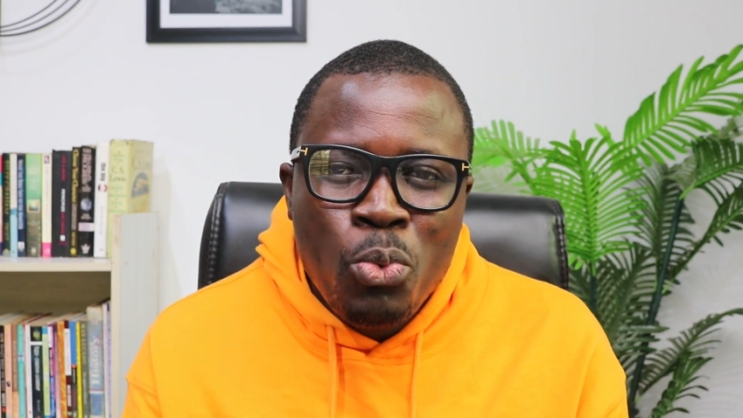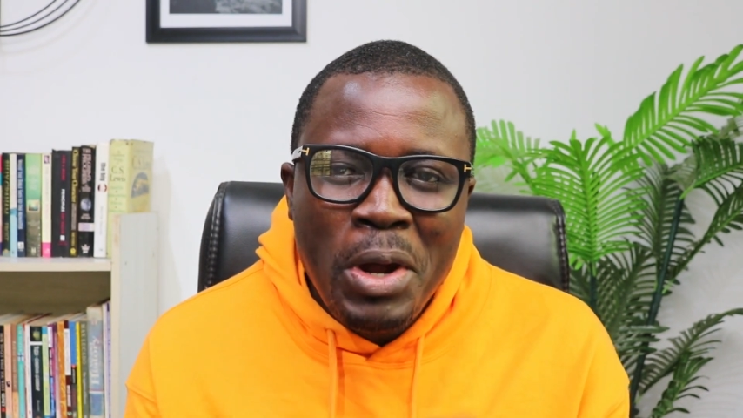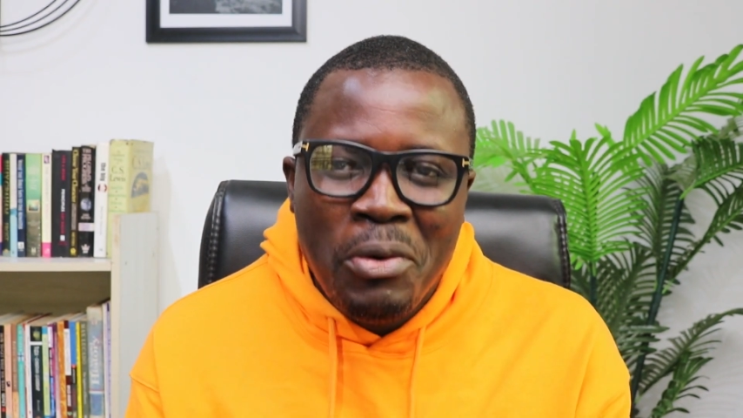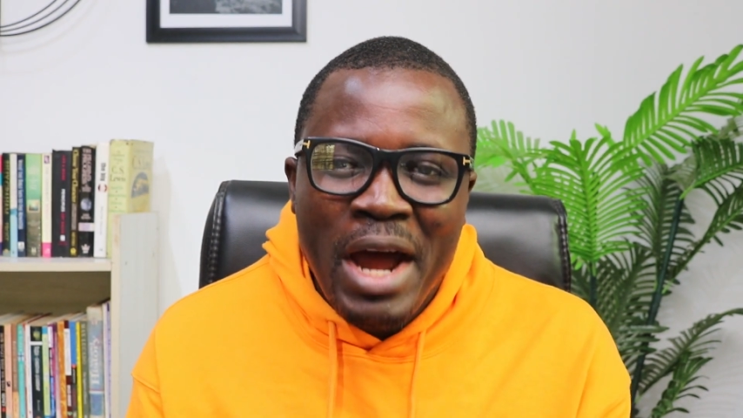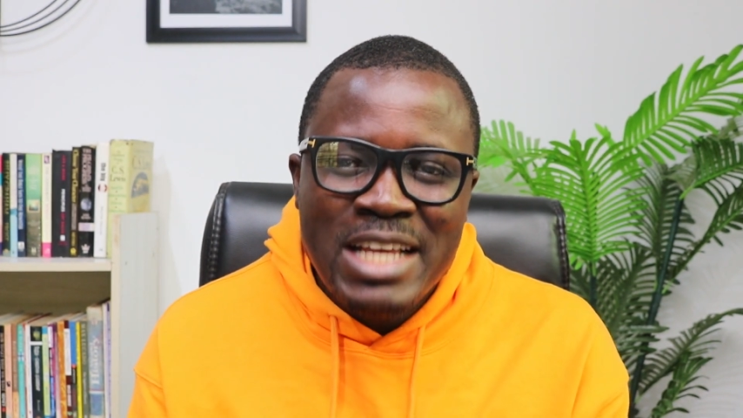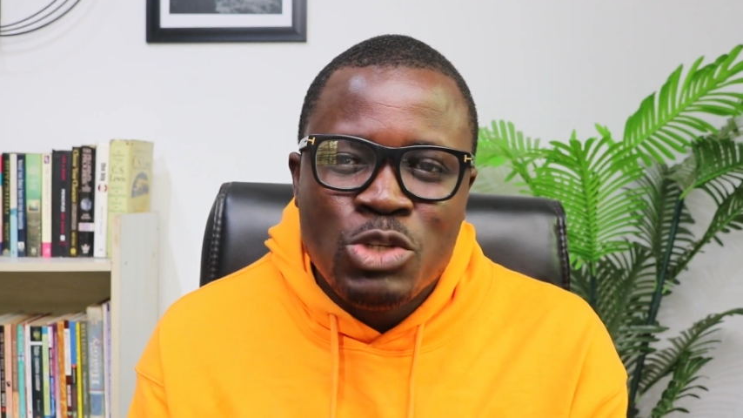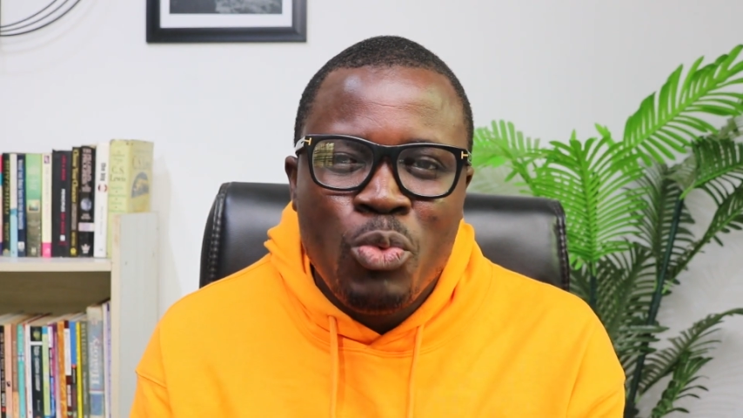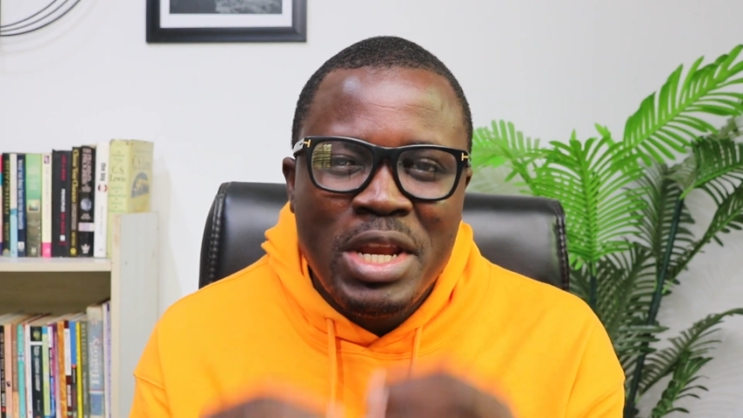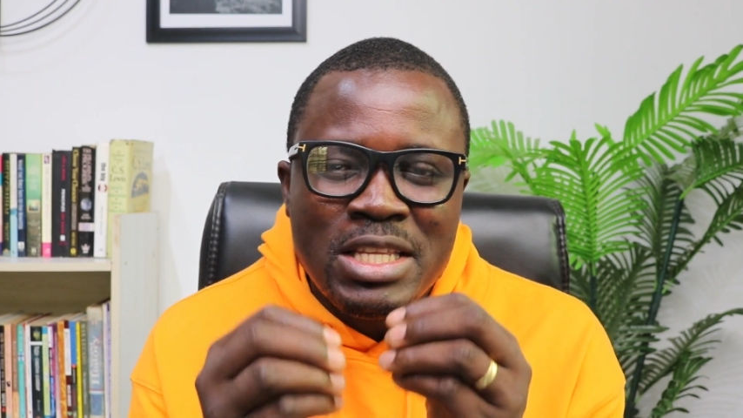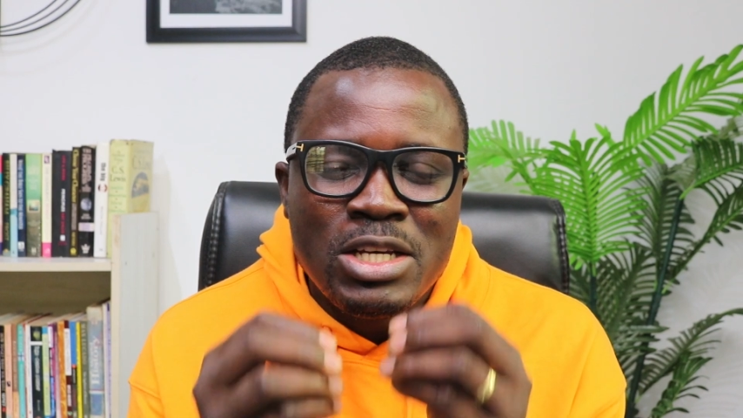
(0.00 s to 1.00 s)

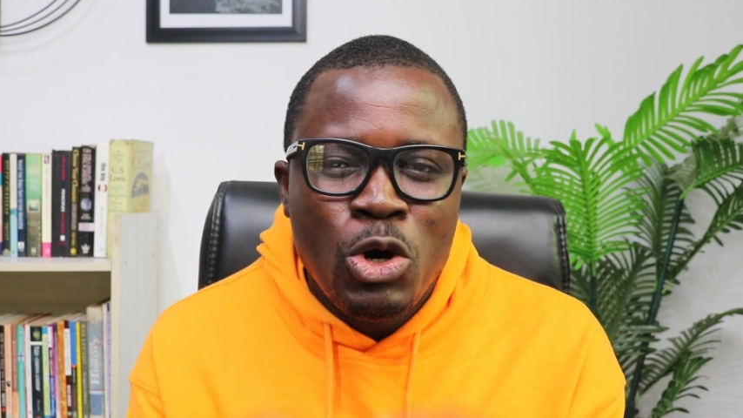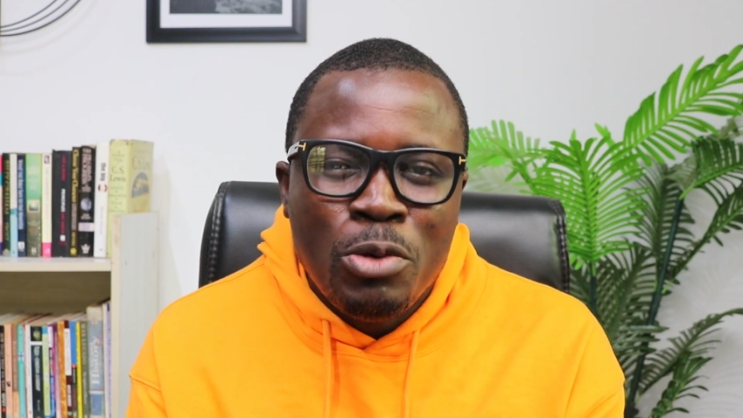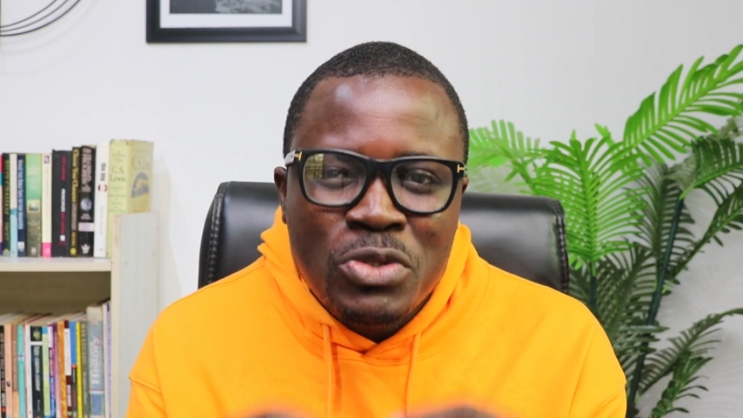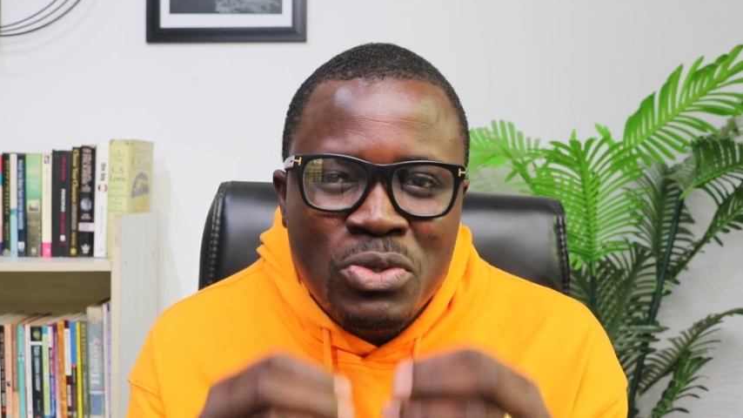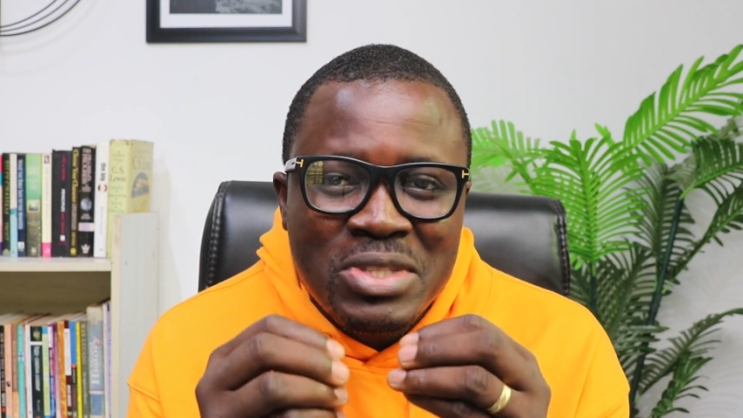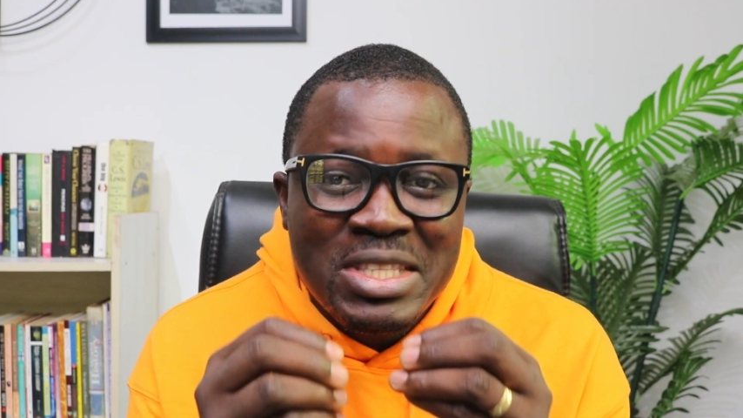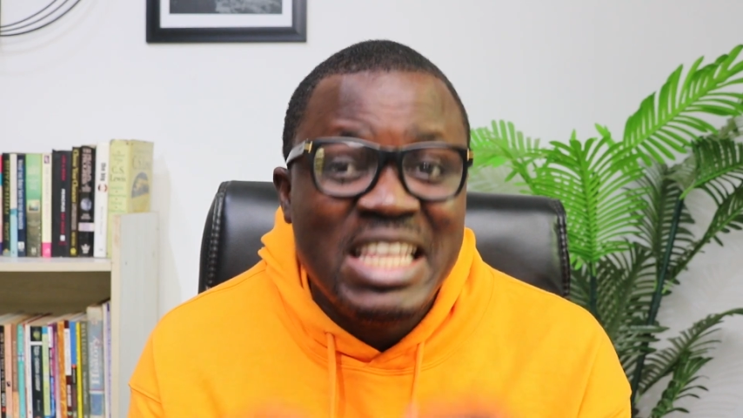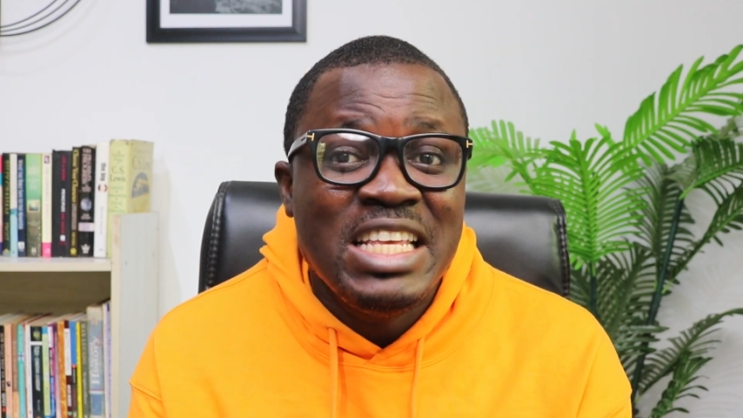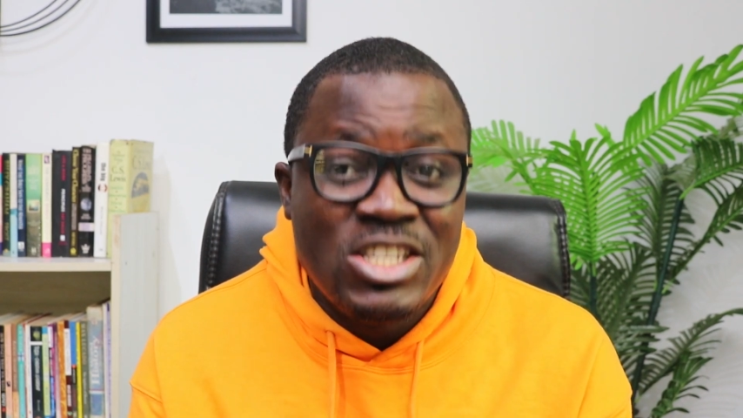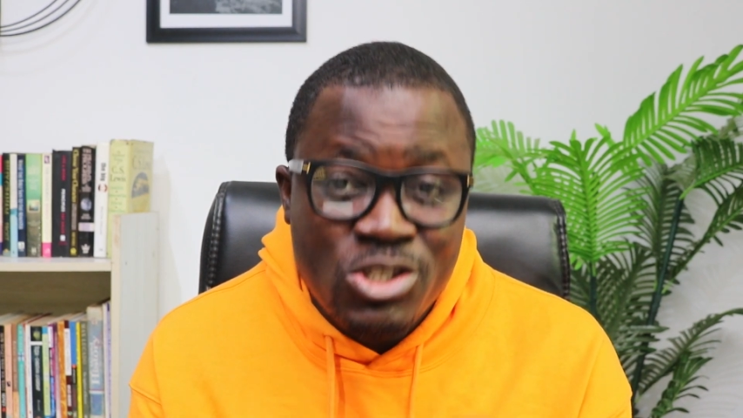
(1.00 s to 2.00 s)
Whereas when it comes to
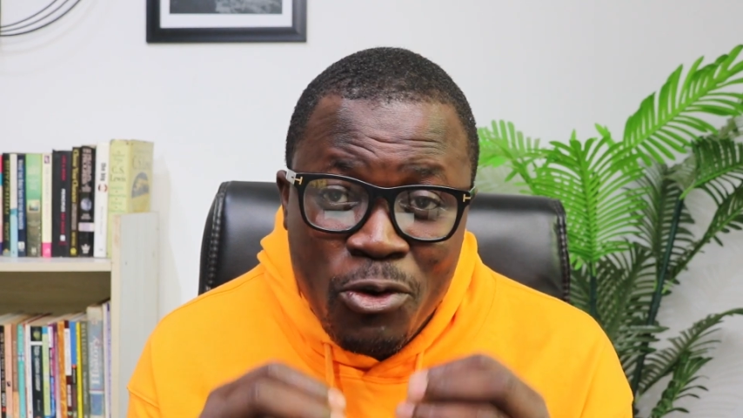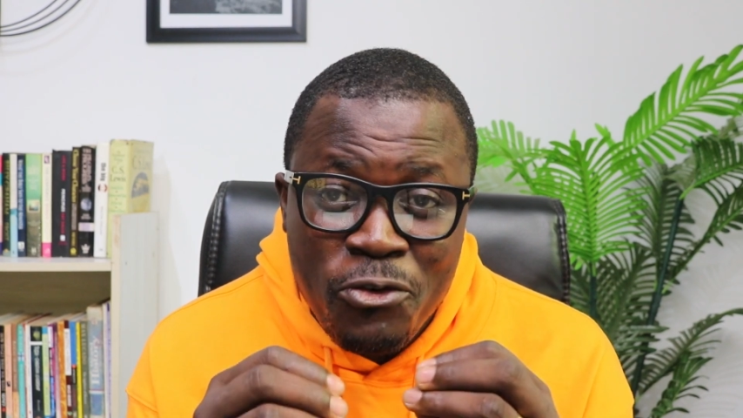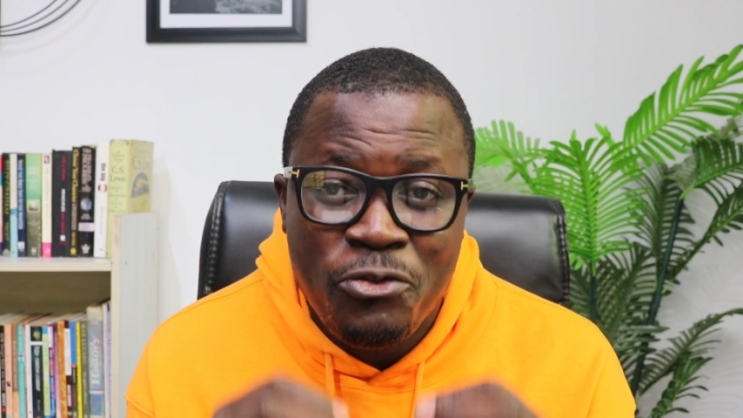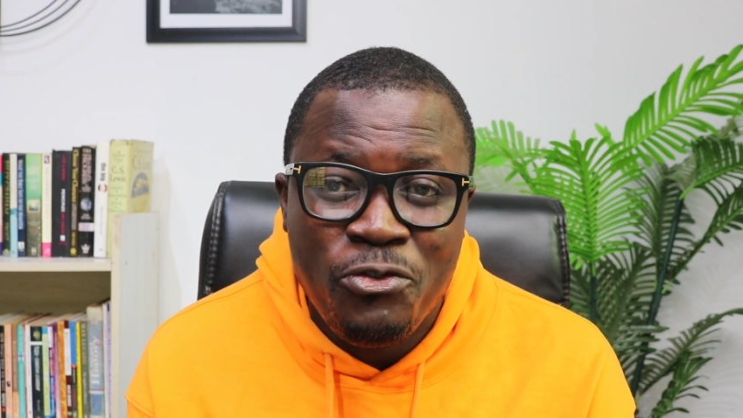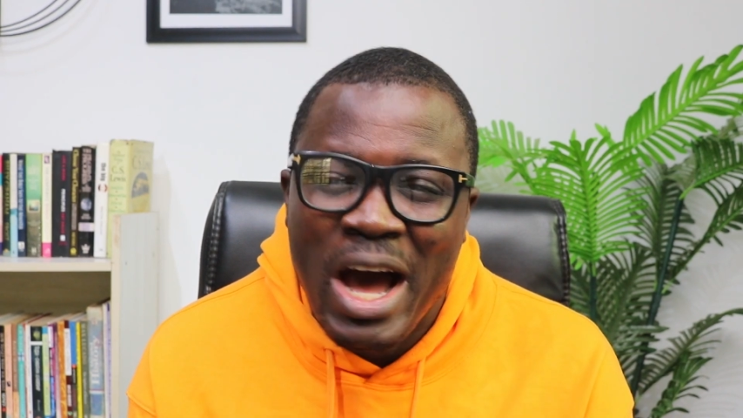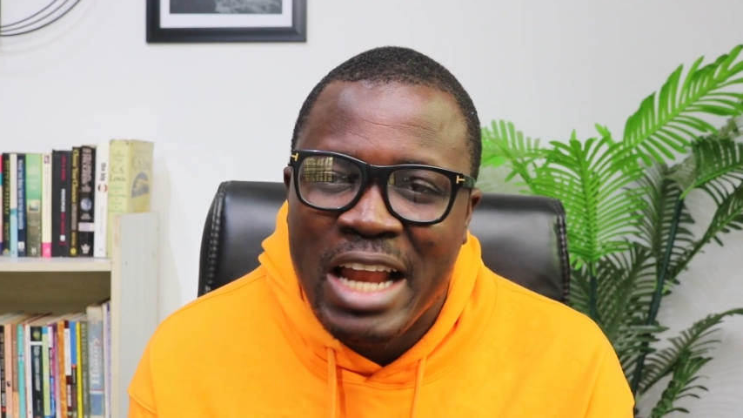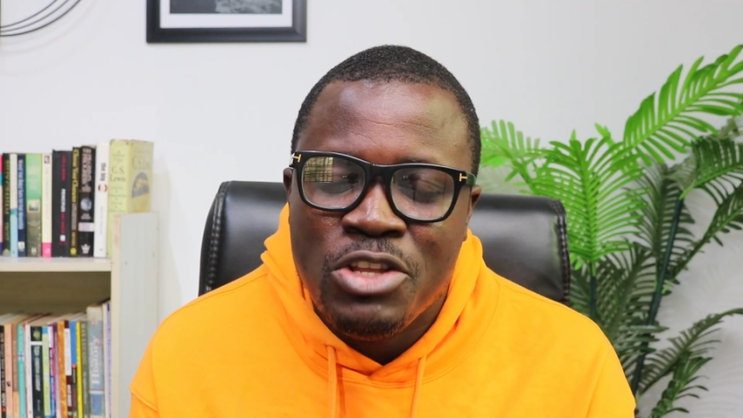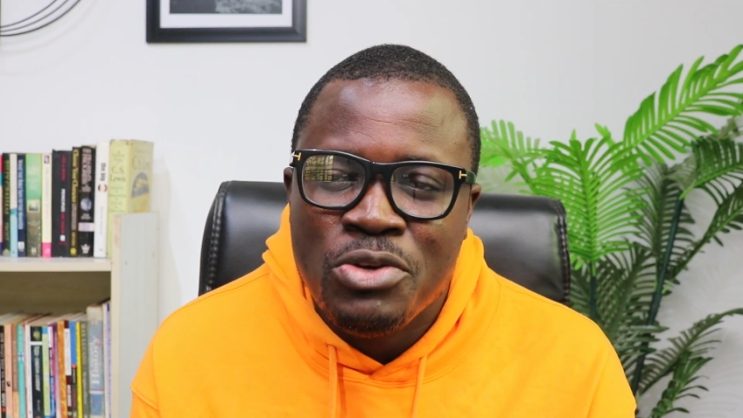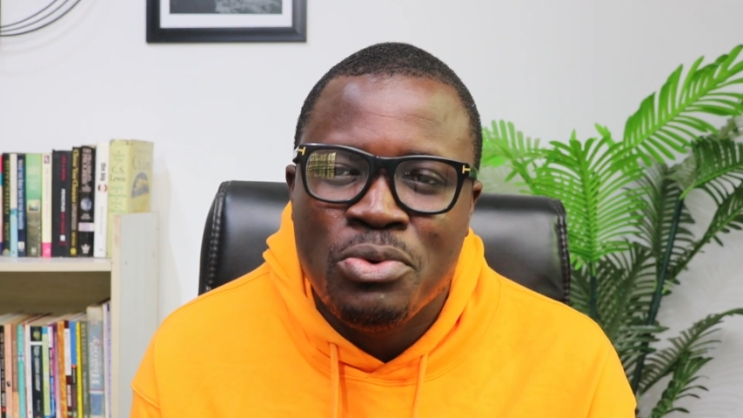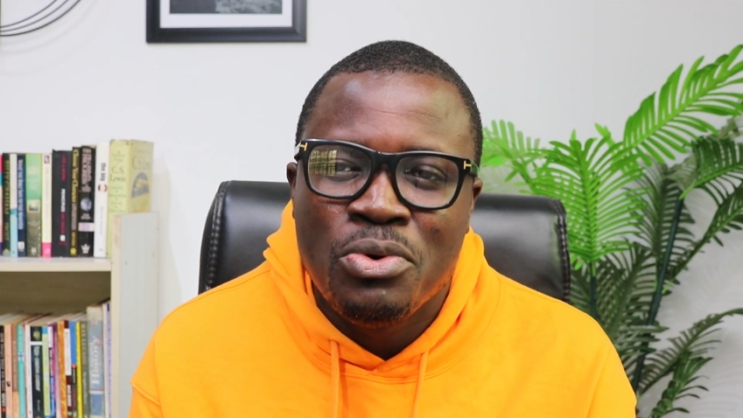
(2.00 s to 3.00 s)
things of
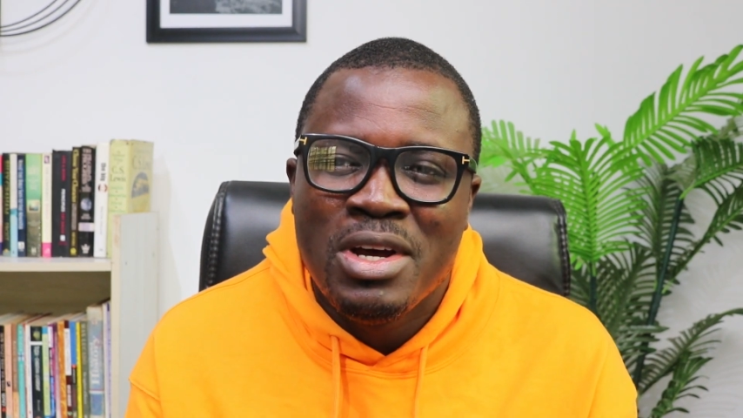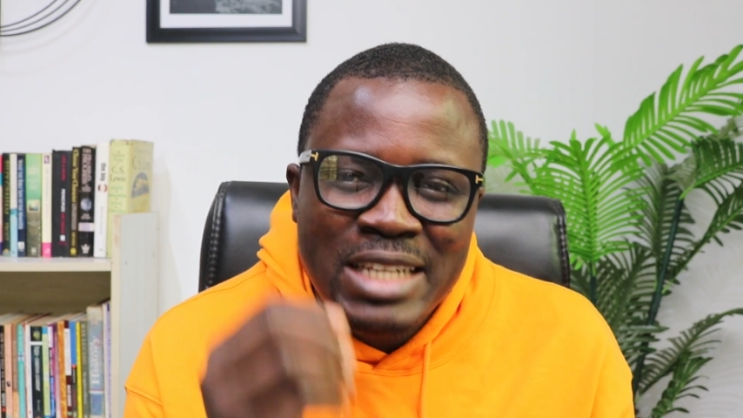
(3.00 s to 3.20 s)
value,